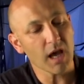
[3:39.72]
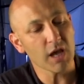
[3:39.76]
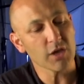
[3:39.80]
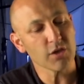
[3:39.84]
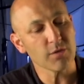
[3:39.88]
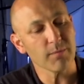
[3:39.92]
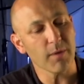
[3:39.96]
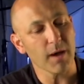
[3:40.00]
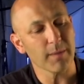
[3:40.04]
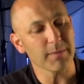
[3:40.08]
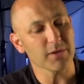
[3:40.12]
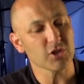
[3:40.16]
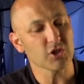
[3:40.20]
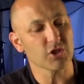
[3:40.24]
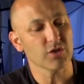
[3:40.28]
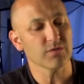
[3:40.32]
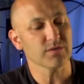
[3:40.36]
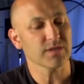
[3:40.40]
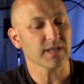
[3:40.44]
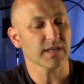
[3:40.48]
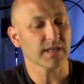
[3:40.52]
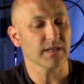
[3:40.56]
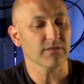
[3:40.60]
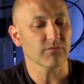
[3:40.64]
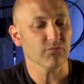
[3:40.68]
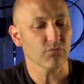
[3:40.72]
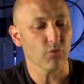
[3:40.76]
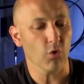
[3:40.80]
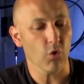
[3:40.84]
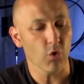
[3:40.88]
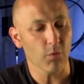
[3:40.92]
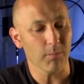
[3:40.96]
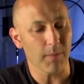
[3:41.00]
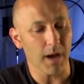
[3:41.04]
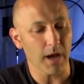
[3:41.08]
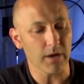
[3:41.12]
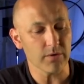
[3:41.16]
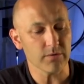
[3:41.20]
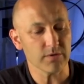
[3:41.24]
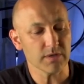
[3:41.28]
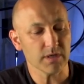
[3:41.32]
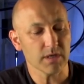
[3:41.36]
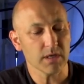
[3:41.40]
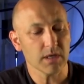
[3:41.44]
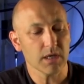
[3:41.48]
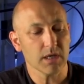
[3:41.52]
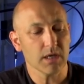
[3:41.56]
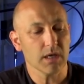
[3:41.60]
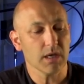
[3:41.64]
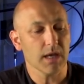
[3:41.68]
you might be shooting in RAW mode,
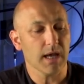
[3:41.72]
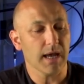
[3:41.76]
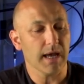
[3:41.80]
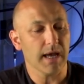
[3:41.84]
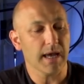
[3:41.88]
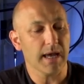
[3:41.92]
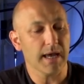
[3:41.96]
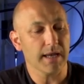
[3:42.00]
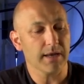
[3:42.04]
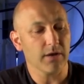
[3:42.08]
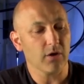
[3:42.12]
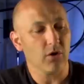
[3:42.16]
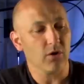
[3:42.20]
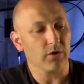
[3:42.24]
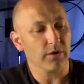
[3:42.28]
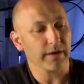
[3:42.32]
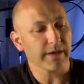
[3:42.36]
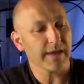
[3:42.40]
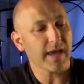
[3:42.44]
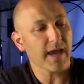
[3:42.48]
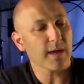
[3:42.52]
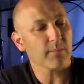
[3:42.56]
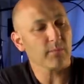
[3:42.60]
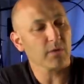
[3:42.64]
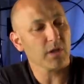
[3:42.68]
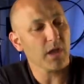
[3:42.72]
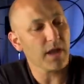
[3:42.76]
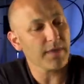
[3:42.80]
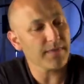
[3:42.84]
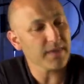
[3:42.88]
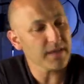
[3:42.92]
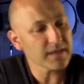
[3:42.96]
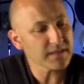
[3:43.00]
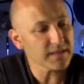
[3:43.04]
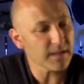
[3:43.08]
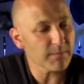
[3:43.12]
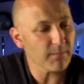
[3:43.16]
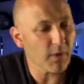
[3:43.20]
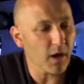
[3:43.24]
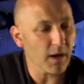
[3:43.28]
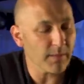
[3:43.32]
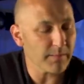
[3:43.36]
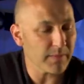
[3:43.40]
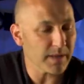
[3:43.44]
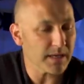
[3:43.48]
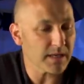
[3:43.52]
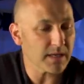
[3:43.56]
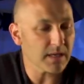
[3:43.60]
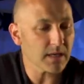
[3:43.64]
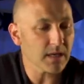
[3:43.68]
and on a camera like this, it
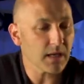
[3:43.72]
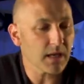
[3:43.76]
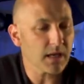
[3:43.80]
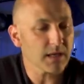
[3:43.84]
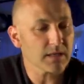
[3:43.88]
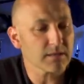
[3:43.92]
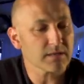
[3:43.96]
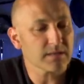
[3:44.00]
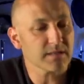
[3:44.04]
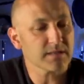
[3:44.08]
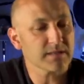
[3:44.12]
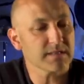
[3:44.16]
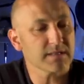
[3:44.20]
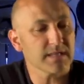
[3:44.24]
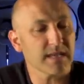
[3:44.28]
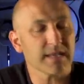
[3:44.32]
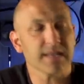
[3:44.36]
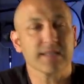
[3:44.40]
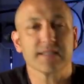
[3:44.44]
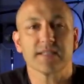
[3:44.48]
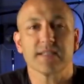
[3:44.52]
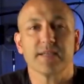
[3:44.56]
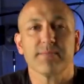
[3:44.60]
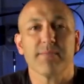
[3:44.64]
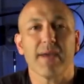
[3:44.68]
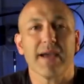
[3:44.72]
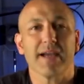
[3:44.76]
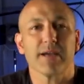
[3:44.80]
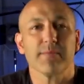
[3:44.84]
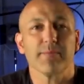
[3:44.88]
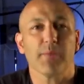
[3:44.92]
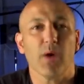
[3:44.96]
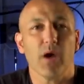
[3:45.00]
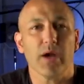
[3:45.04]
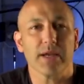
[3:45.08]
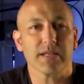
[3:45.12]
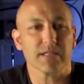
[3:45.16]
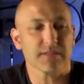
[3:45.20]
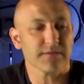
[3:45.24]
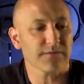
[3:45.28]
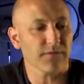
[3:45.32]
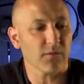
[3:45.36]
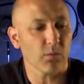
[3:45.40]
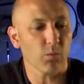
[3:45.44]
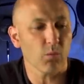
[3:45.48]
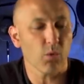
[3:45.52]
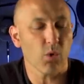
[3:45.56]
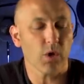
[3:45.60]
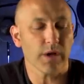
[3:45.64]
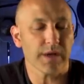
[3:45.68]
might be 60 megabytes
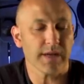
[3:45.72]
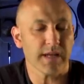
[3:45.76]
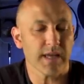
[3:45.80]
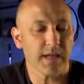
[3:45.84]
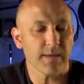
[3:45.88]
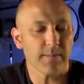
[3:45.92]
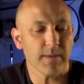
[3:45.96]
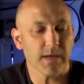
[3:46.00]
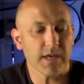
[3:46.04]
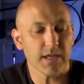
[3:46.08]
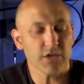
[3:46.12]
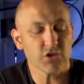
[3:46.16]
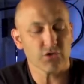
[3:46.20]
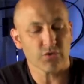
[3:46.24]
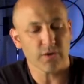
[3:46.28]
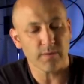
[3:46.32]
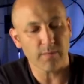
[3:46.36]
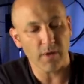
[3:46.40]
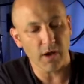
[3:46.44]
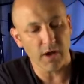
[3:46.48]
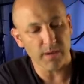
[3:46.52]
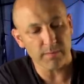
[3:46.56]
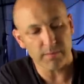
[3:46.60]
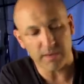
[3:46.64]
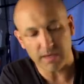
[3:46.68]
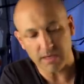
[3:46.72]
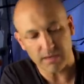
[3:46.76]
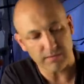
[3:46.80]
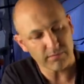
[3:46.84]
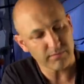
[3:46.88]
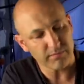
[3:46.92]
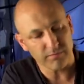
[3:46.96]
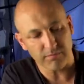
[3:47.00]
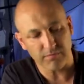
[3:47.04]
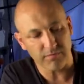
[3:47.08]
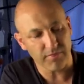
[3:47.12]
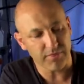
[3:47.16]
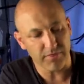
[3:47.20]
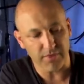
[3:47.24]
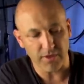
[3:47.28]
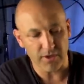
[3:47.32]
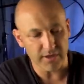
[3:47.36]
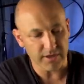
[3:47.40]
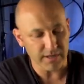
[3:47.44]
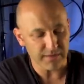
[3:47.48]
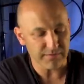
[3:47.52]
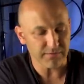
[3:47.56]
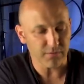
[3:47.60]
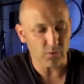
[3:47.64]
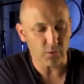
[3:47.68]
for one image, or it might be
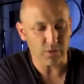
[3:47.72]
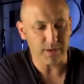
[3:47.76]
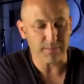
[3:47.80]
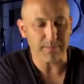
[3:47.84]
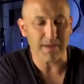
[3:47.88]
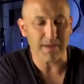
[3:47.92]
30, 40